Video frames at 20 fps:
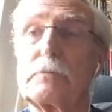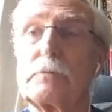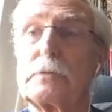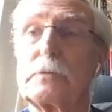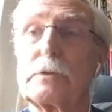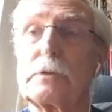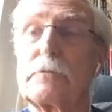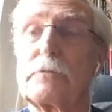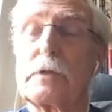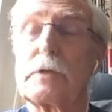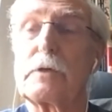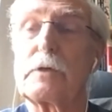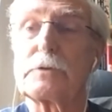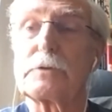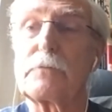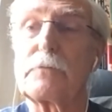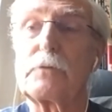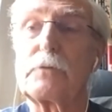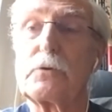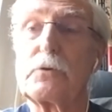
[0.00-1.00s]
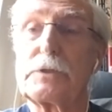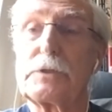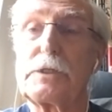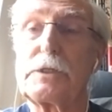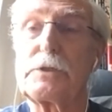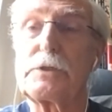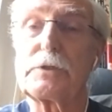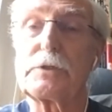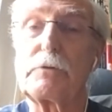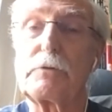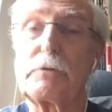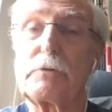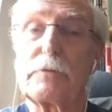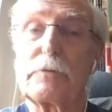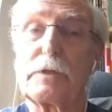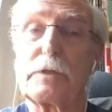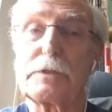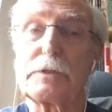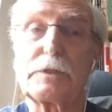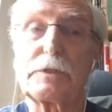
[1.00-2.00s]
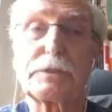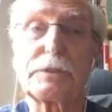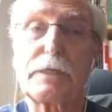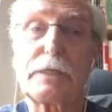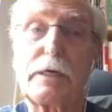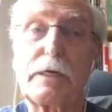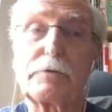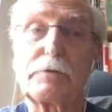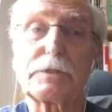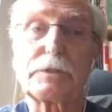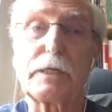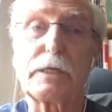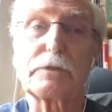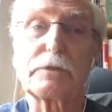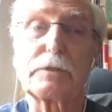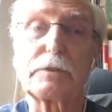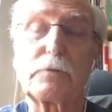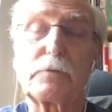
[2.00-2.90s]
you know, for those of you who teach in universities, how this actually